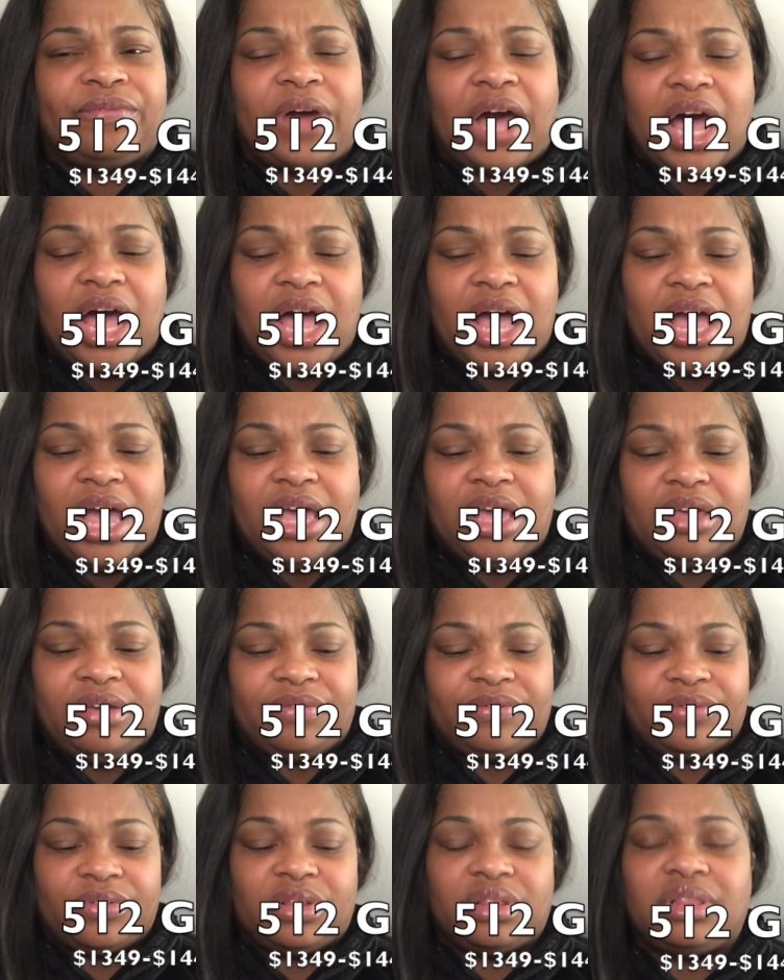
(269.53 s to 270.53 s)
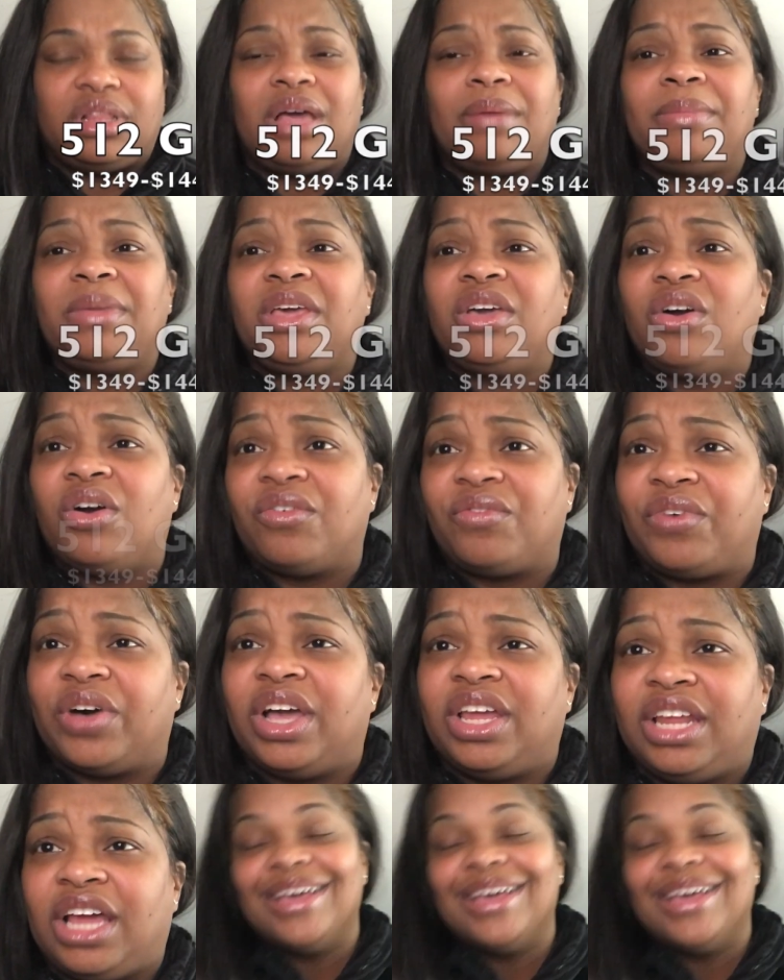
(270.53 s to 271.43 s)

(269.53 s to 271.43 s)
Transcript: five. Let me go find